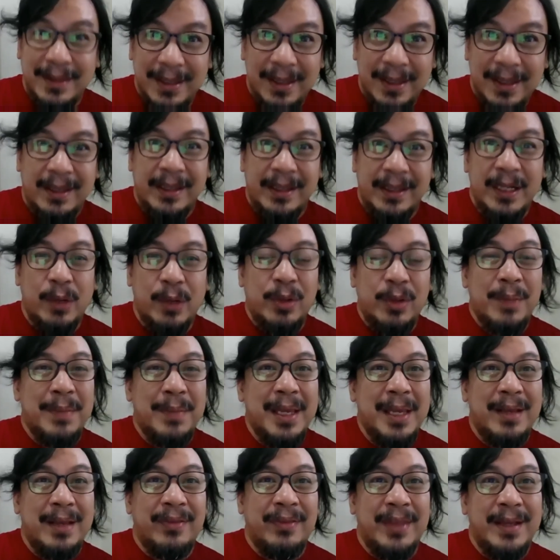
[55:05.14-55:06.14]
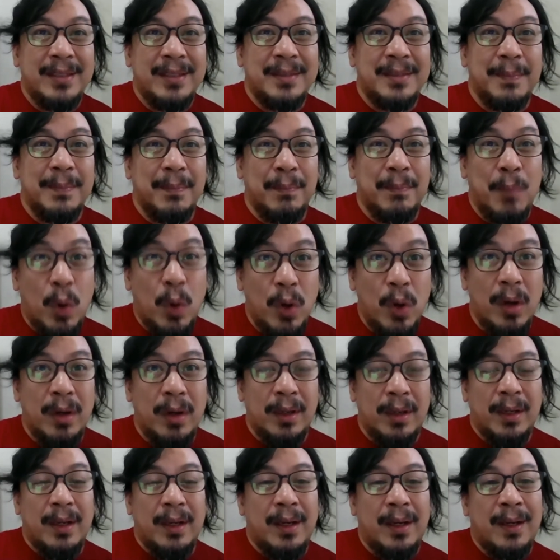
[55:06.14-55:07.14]
we make things
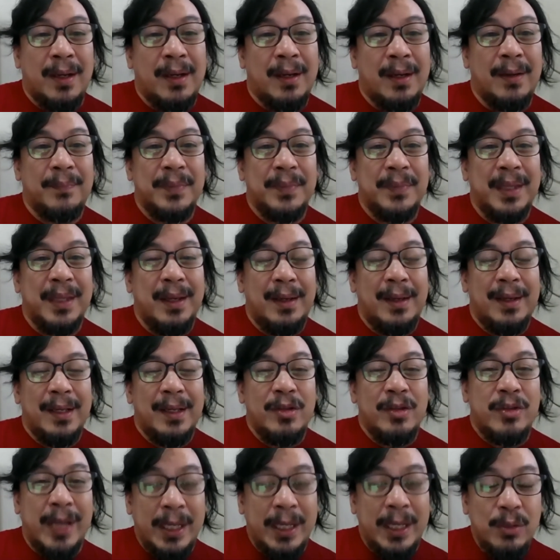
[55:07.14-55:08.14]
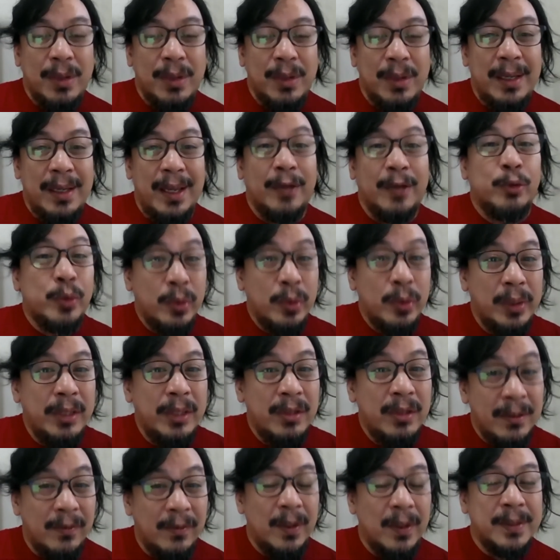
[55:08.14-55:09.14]
more genuinely and truly
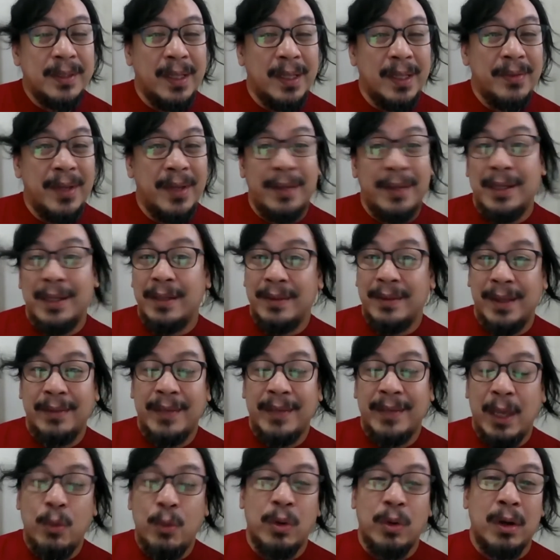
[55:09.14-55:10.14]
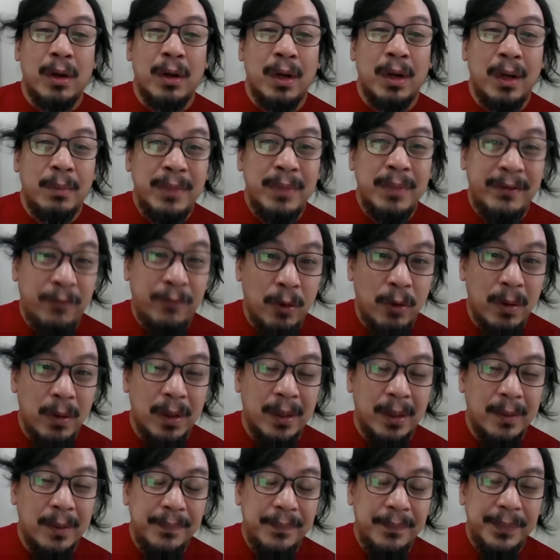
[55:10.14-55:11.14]
universal than they were
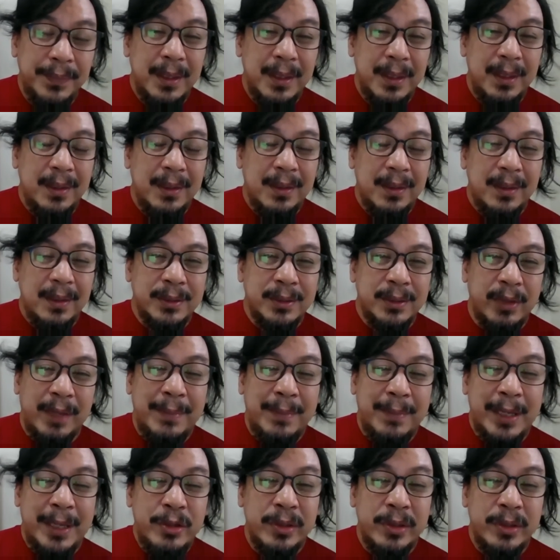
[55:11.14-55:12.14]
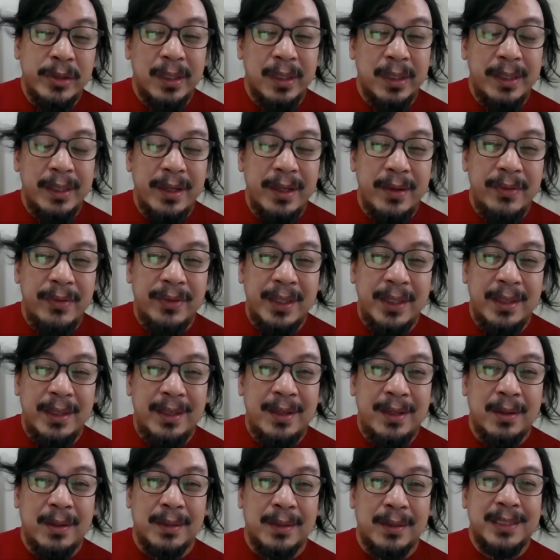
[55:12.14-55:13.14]
before. So I mentioned earlier the
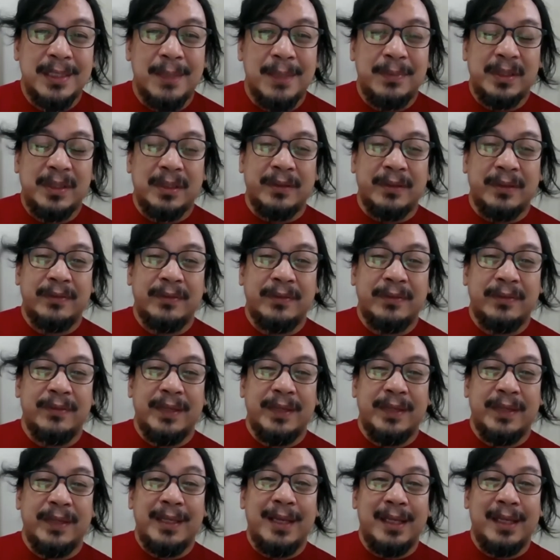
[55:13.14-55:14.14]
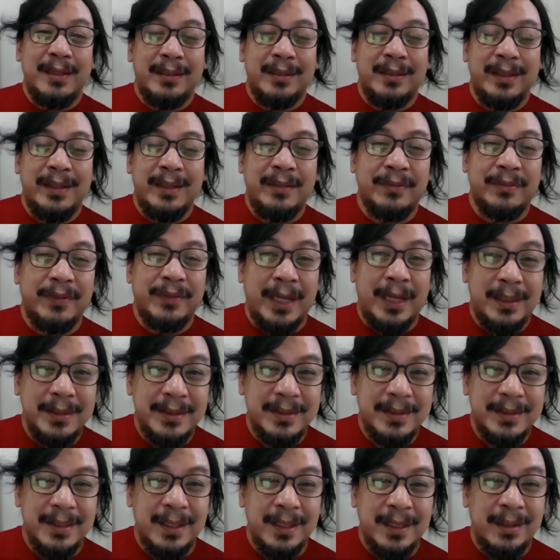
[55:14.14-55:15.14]
concept of égalité in
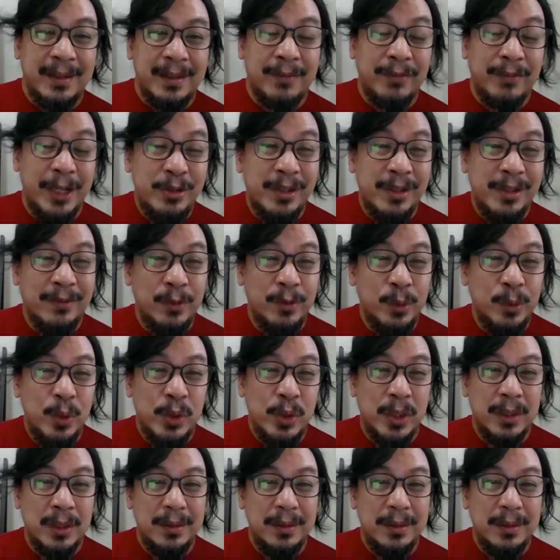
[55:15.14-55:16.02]
France in the French Revolution.